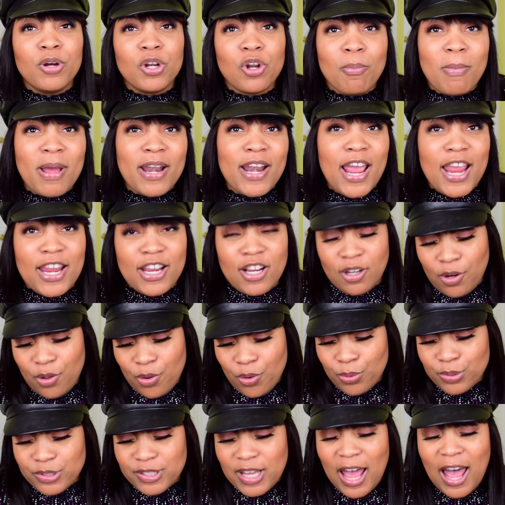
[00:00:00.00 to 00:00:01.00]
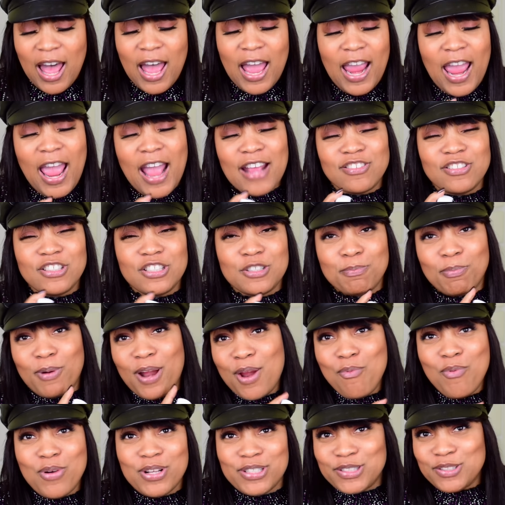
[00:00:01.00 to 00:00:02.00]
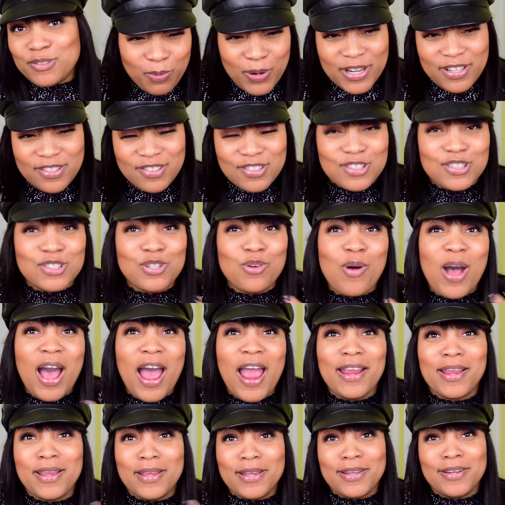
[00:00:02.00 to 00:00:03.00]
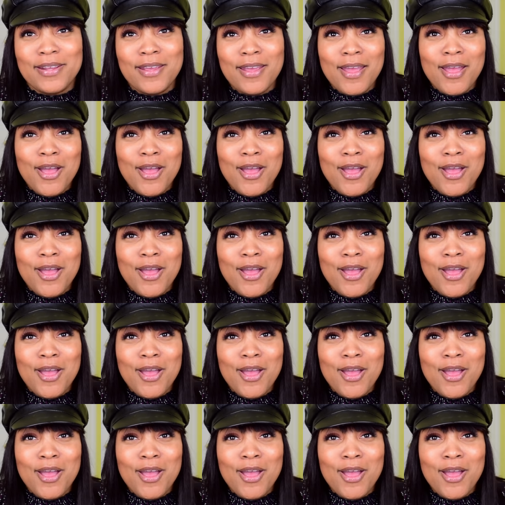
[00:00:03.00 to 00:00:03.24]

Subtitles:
on my night clothes, I actually sprayed one spritz so I could,